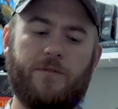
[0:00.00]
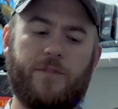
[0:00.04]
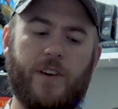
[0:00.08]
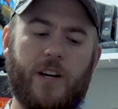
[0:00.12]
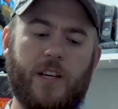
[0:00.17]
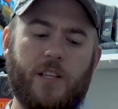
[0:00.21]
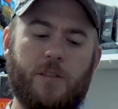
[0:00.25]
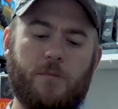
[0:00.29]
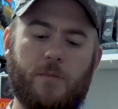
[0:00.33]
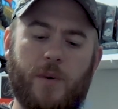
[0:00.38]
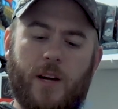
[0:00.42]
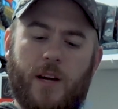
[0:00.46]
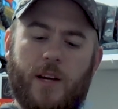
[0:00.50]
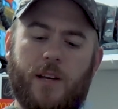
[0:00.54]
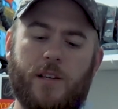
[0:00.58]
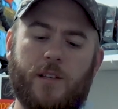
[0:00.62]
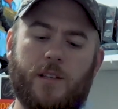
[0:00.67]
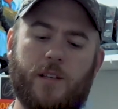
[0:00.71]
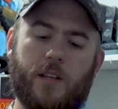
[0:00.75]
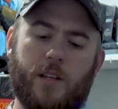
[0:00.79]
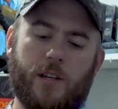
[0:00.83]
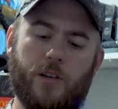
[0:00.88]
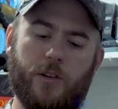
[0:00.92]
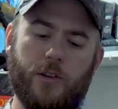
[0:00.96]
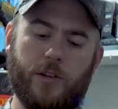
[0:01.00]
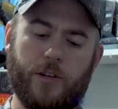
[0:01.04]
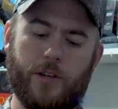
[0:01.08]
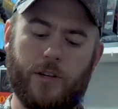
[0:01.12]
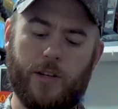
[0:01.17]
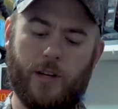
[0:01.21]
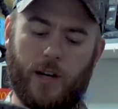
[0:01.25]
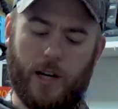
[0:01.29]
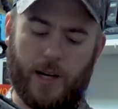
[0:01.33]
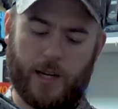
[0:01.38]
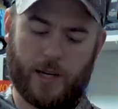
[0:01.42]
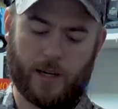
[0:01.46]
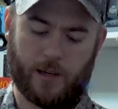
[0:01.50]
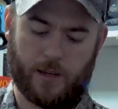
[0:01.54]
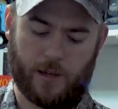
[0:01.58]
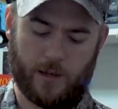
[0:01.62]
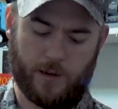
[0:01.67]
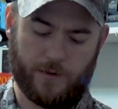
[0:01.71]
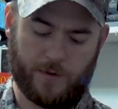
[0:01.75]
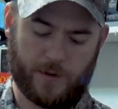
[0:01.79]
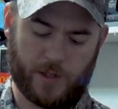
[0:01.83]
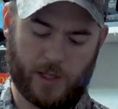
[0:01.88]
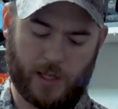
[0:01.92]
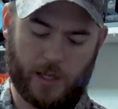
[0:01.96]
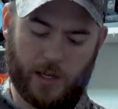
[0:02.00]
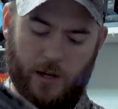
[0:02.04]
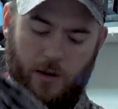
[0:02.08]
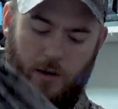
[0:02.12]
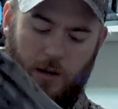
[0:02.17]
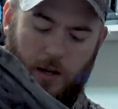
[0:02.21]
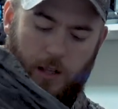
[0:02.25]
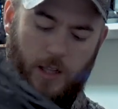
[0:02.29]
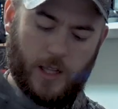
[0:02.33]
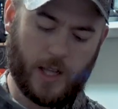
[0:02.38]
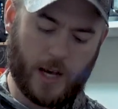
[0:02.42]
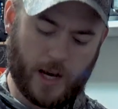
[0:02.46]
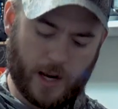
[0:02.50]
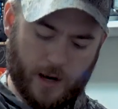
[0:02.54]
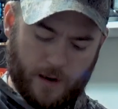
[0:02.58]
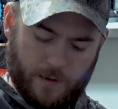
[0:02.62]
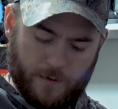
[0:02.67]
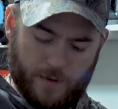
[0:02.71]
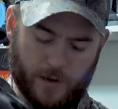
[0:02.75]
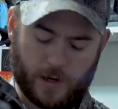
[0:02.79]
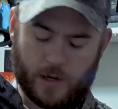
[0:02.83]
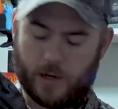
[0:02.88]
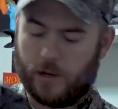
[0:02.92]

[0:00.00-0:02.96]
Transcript: face mask and hood like you've seen on a lot of